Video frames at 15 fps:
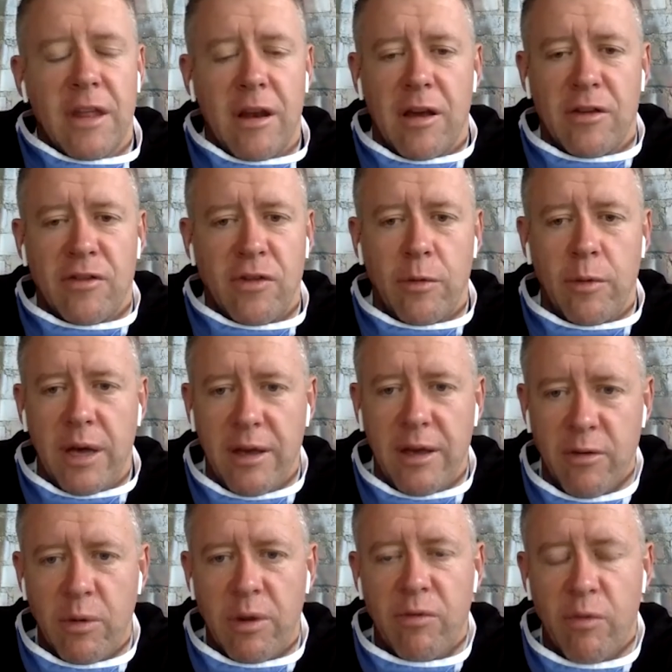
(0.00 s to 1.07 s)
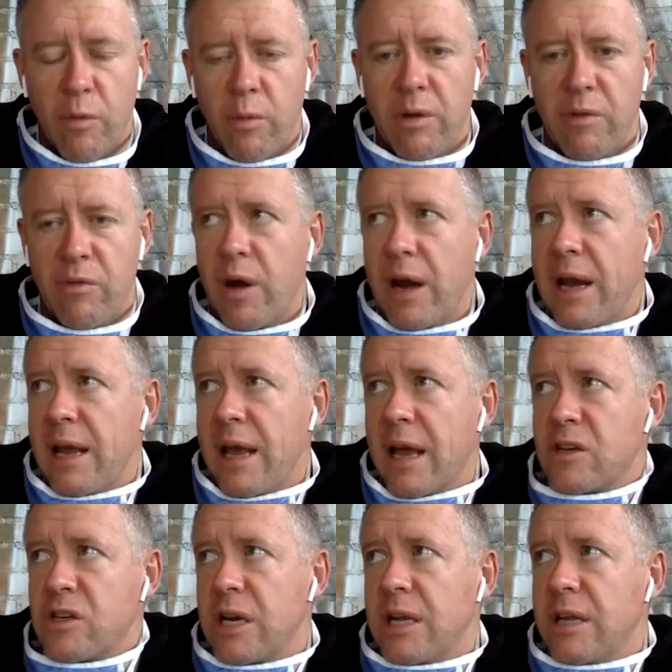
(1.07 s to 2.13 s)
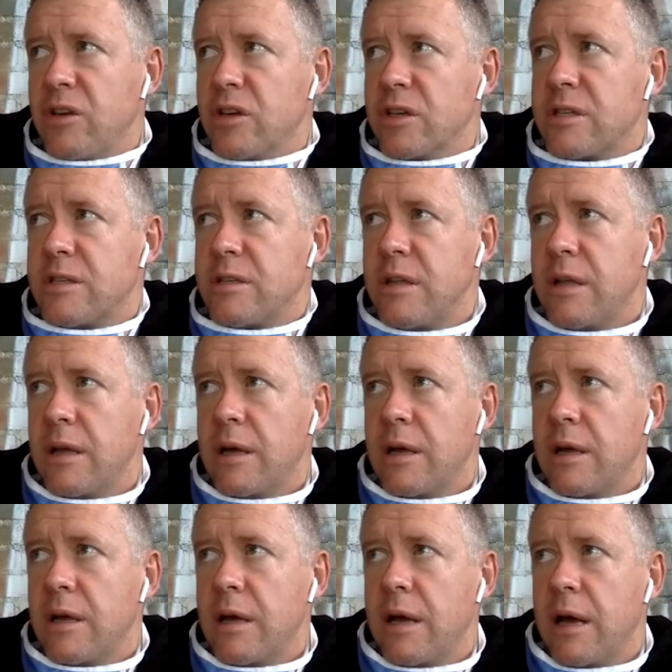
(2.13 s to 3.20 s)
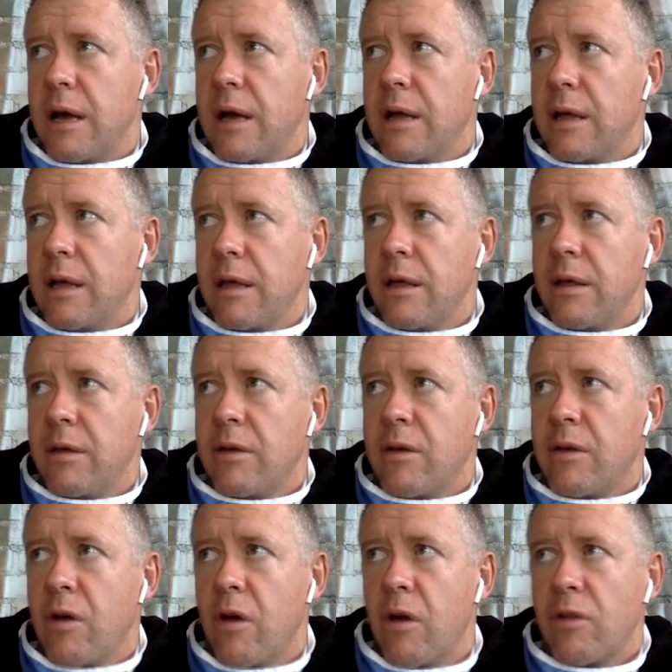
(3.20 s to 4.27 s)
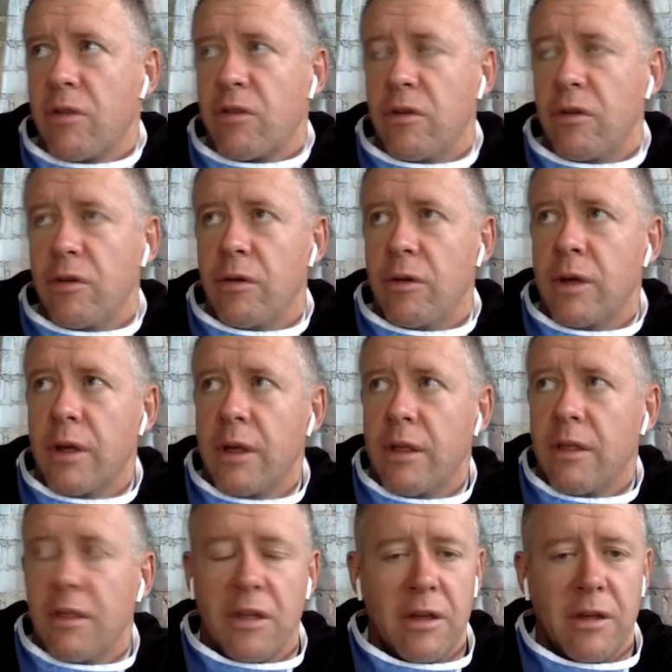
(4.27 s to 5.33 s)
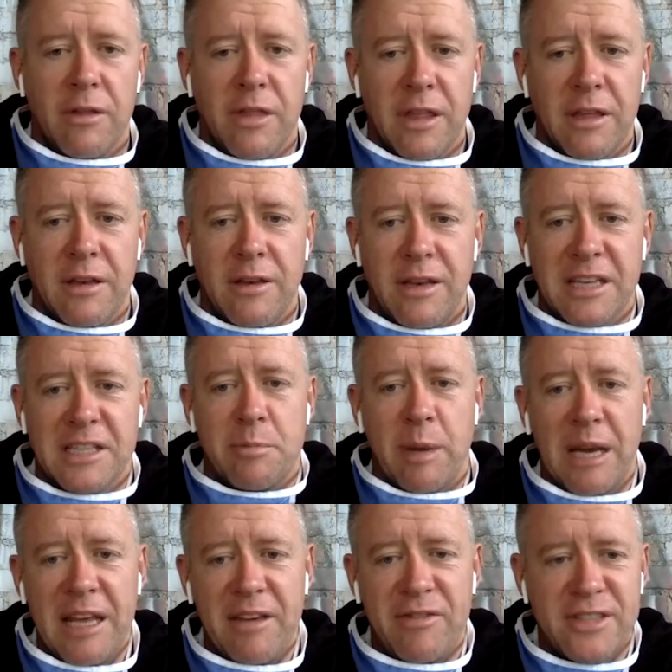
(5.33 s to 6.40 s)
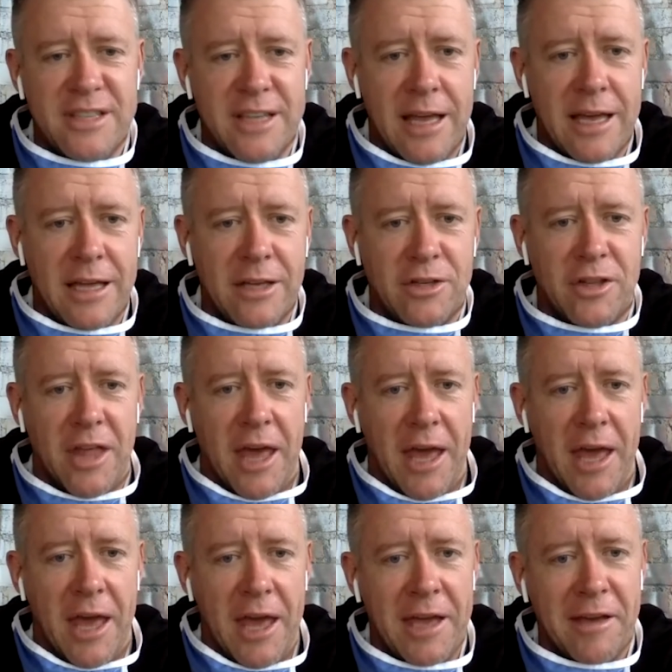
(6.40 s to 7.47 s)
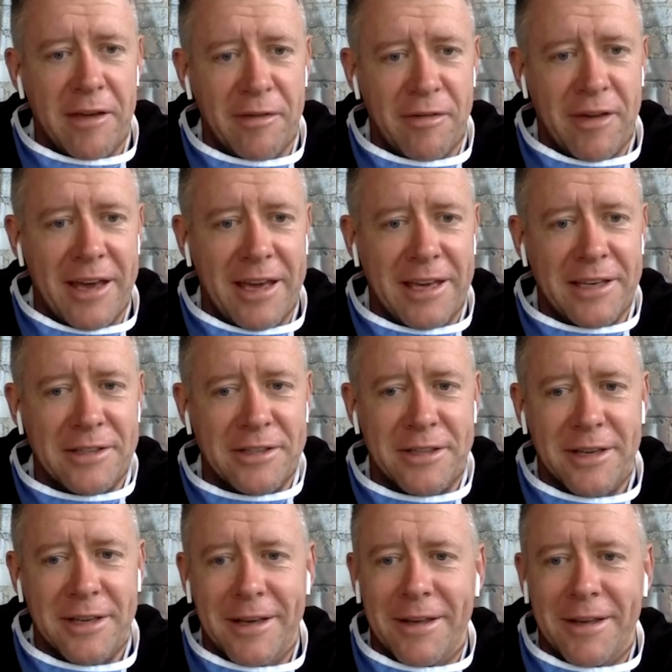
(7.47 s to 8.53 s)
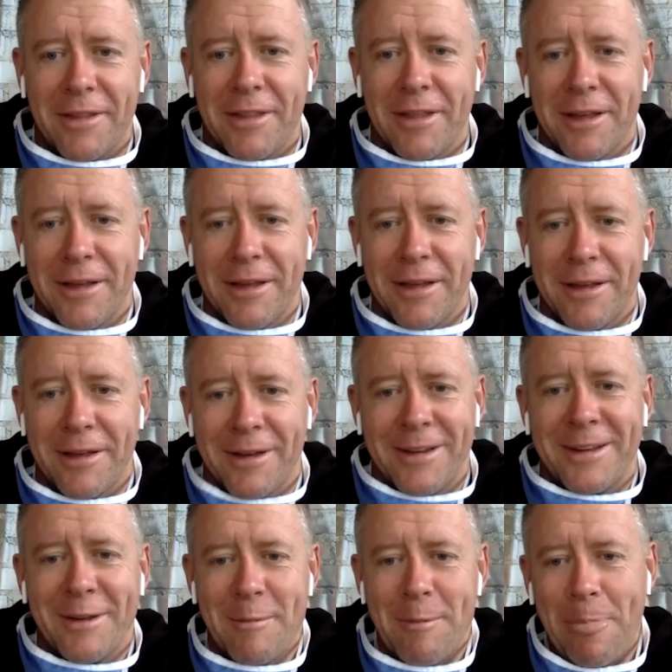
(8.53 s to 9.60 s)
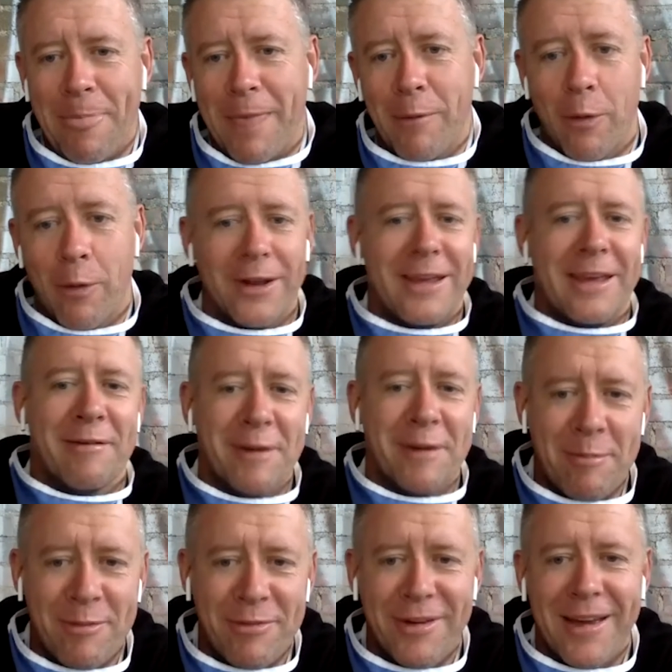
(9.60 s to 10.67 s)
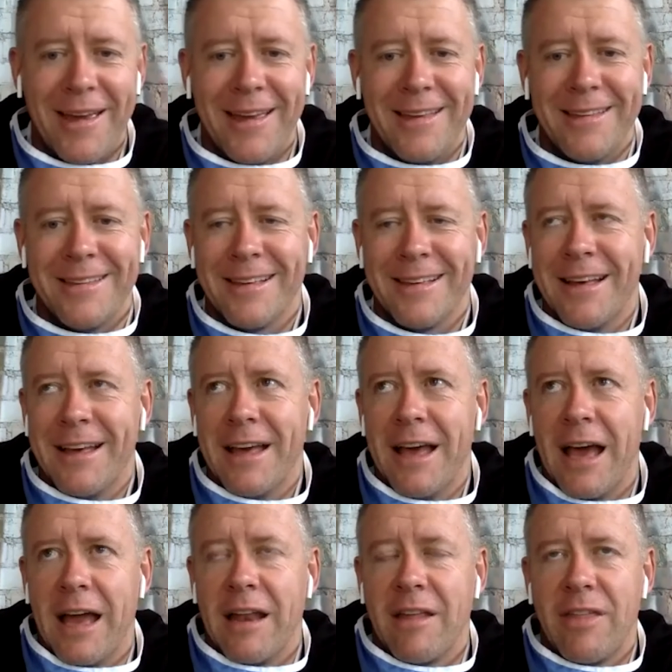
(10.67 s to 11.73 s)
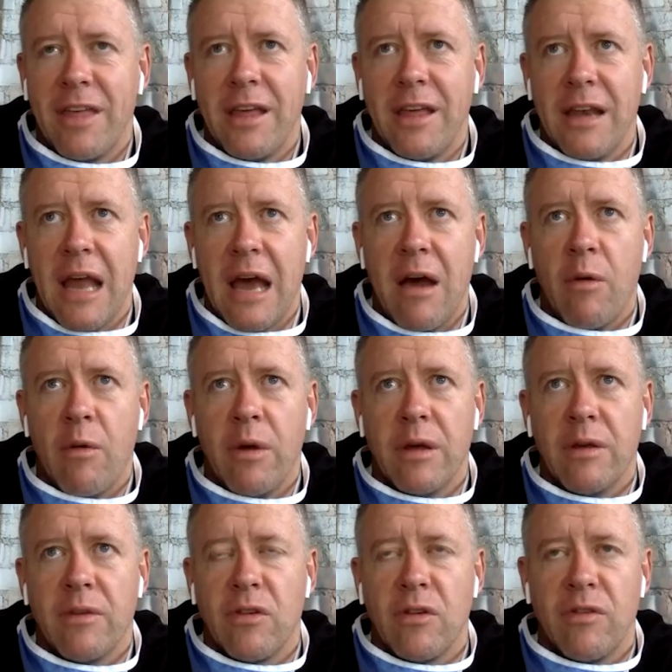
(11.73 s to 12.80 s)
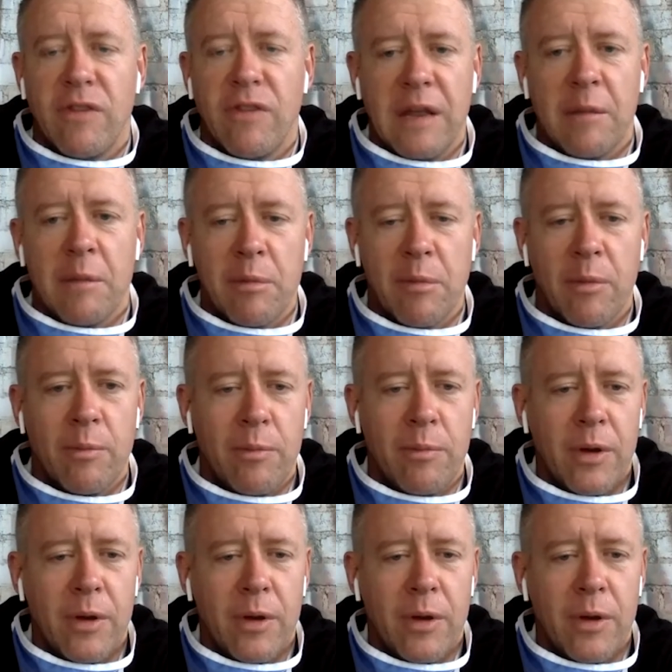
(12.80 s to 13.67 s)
the last few weeks, we've really actually just gone through the disbelief stage, the anger phase, the want to give up phase, and I think now we're sort of feeling a bit more,